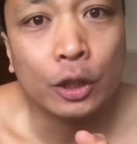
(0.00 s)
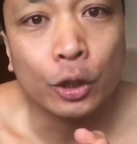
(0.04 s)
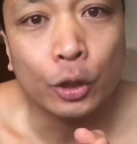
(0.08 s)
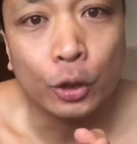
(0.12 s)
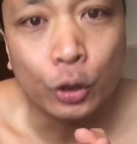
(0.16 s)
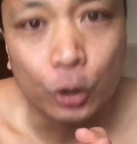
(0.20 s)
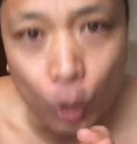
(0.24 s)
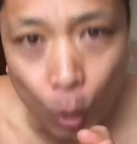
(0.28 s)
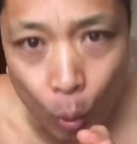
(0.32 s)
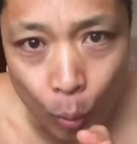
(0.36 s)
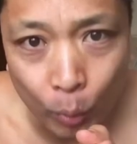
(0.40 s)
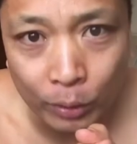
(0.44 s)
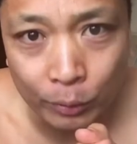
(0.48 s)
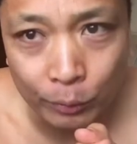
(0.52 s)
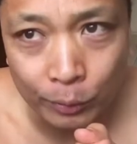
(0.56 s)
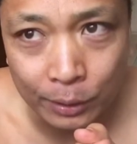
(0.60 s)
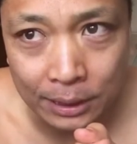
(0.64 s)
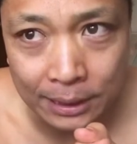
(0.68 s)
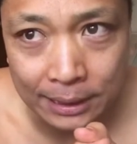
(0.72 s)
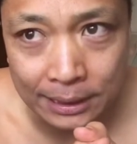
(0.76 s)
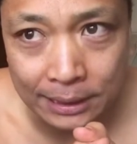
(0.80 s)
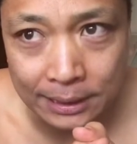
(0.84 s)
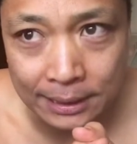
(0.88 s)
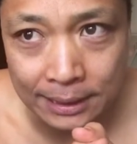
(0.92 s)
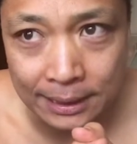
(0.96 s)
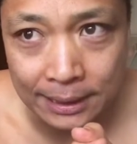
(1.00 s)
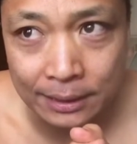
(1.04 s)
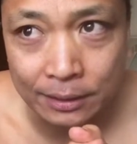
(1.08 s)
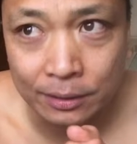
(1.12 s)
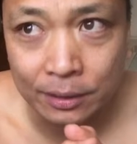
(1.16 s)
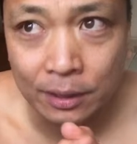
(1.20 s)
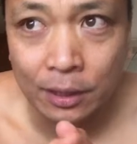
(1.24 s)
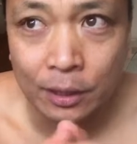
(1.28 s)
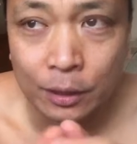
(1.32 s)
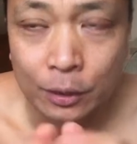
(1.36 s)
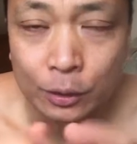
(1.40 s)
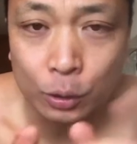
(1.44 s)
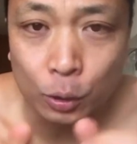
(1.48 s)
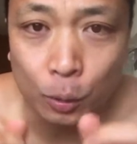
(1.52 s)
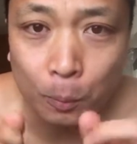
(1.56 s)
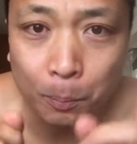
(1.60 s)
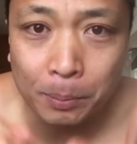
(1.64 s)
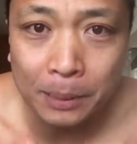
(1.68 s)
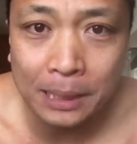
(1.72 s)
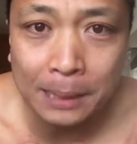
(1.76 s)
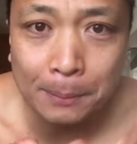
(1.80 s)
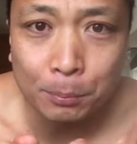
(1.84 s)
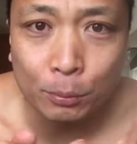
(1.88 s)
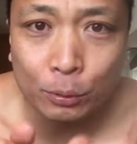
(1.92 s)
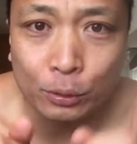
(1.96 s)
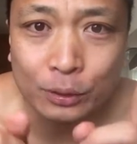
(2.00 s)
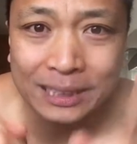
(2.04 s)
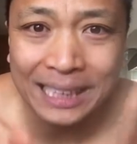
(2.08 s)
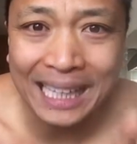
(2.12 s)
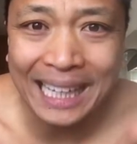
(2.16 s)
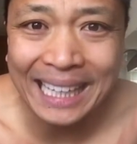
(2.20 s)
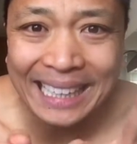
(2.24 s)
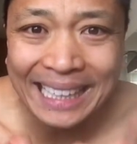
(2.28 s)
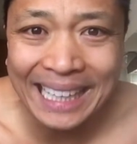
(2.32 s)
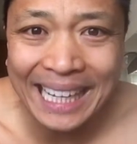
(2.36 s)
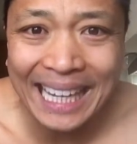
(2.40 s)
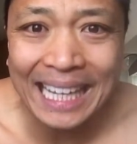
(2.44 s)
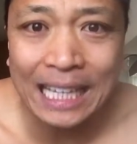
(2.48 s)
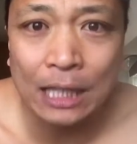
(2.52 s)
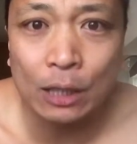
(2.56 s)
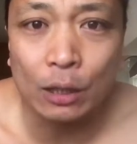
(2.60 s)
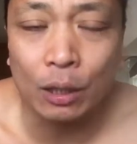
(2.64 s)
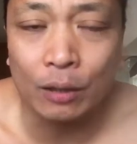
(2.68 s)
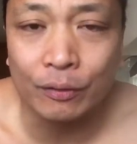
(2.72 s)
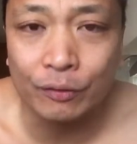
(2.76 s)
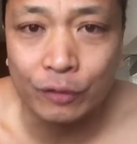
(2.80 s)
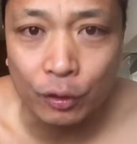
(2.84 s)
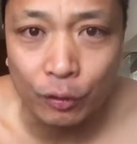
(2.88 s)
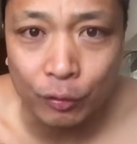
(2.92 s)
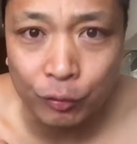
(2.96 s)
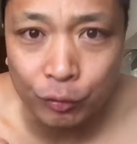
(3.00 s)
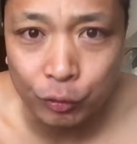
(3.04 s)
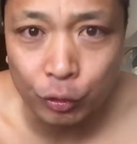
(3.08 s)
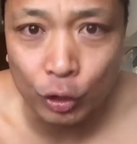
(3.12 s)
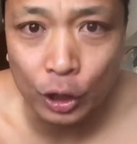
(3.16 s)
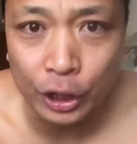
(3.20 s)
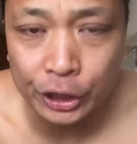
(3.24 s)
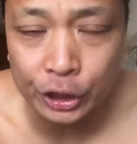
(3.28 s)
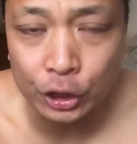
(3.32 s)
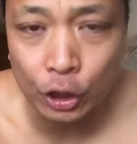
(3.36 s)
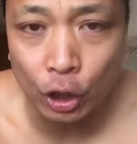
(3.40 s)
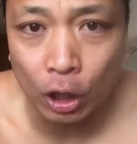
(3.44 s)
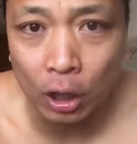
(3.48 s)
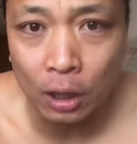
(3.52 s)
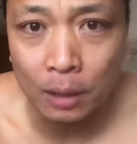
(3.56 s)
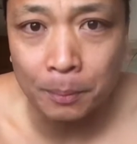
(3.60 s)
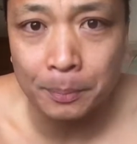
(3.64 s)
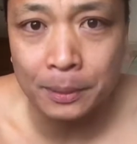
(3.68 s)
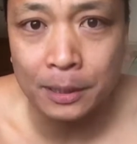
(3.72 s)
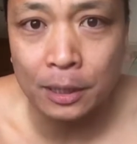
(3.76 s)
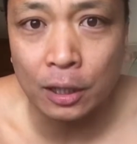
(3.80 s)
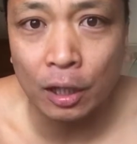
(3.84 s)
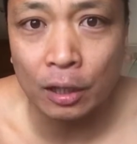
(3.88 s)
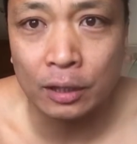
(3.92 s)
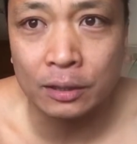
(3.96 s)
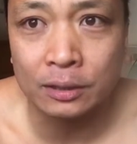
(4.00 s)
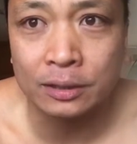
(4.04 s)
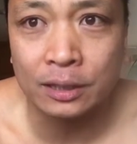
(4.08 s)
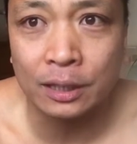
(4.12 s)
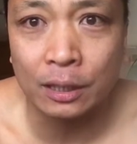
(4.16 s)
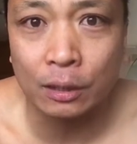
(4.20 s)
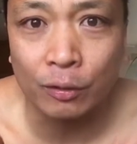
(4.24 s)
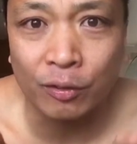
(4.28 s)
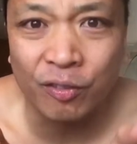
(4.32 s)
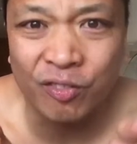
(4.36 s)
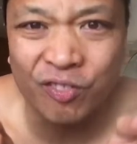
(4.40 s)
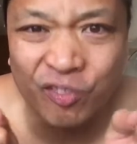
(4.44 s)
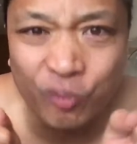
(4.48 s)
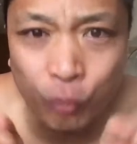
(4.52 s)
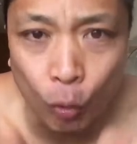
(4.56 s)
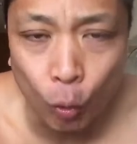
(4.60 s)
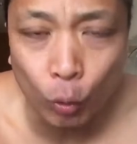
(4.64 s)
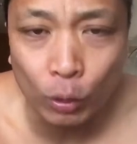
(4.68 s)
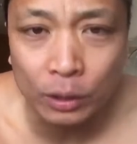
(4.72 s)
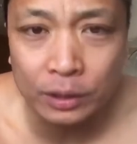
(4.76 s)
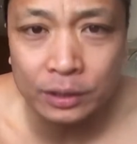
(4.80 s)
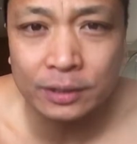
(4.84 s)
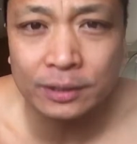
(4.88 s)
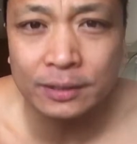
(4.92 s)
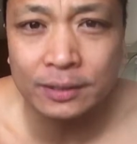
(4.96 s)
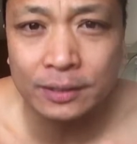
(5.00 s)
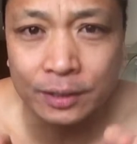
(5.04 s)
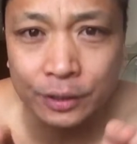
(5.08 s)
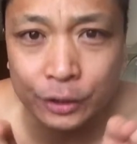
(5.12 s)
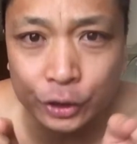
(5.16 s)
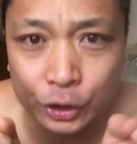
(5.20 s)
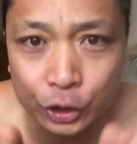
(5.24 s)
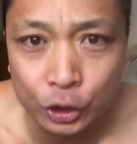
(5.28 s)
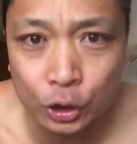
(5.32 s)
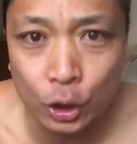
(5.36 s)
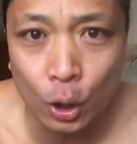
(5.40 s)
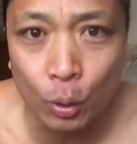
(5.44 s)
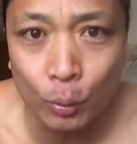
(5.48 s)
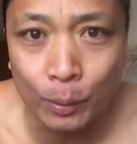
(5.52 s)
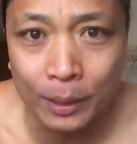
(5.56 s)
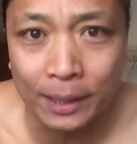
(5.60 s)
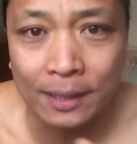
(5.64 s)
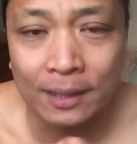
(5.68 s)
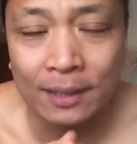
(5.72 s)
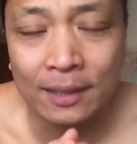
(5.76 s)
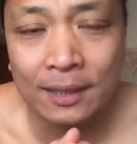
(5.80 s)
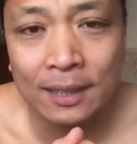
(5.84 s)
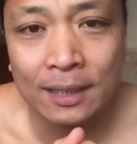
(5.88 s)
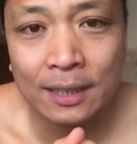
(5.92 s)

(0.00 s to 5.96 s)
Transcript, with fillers: no one really sees. So people take care of the front yard because they're forced to show it.